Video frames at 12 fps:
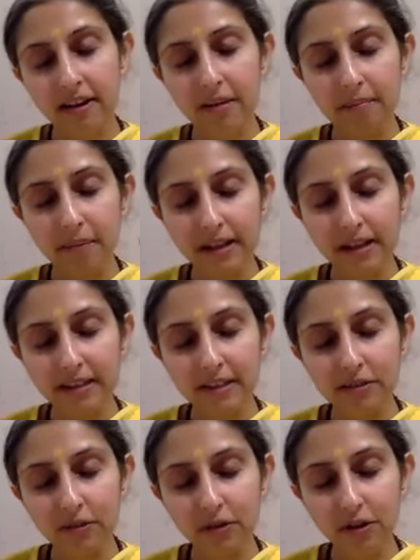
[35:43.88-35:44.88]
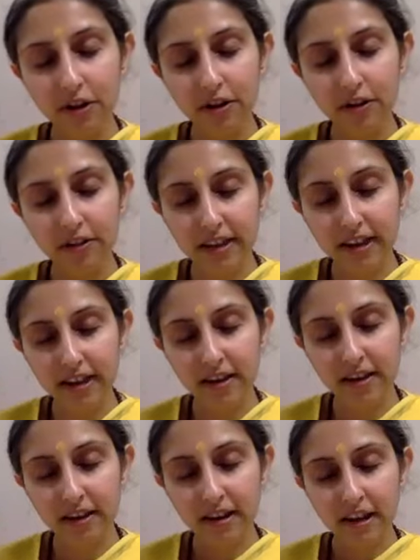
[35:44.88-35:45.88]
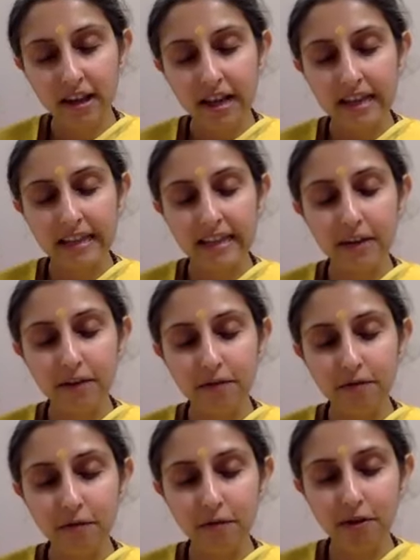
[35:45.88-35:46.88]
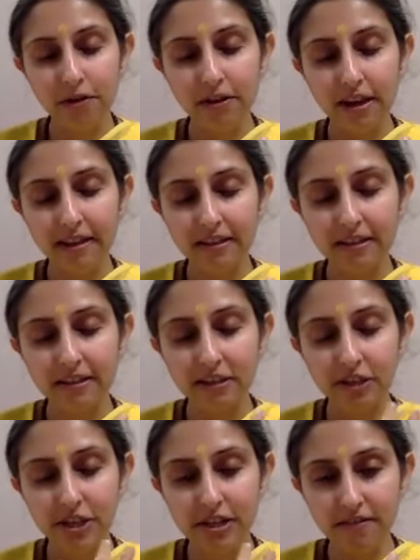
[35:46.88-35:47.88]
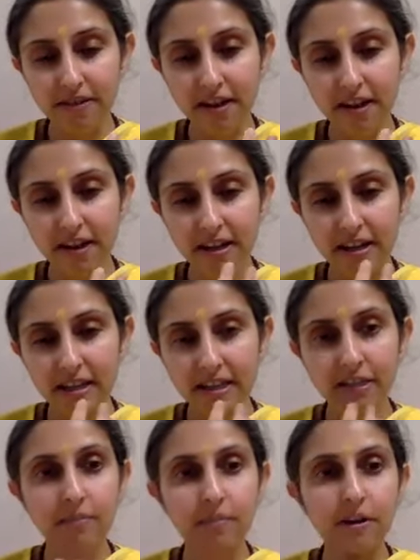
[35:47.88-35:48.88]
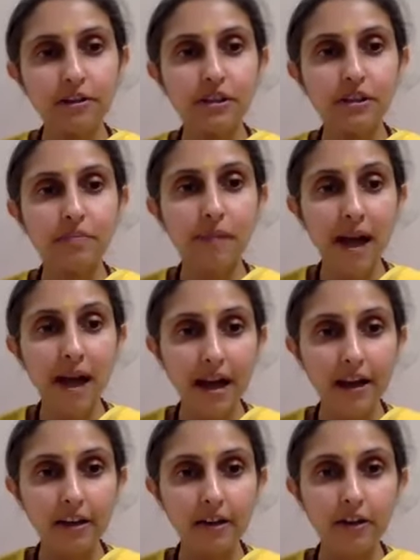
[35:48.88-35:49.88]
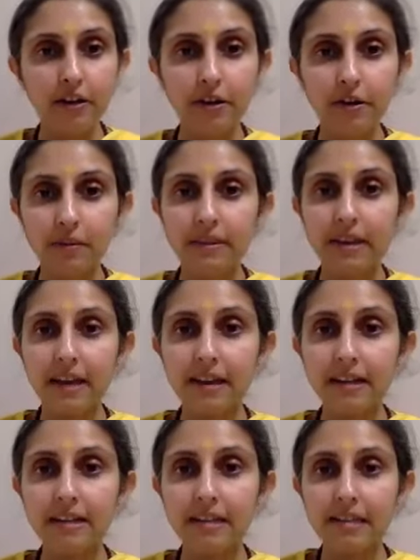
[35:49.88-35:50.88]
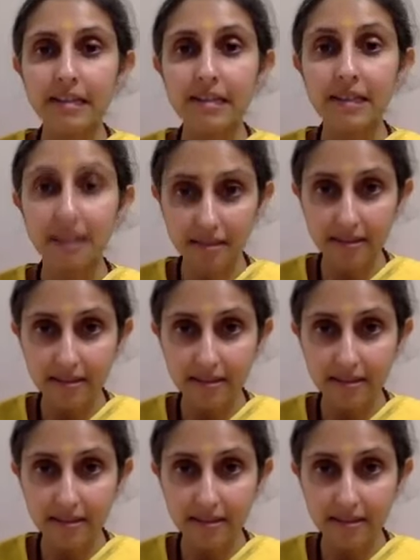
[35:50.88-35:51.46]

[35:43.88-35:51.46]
Our mind is no longer there. And therefore that jiva, it merges back with that sat.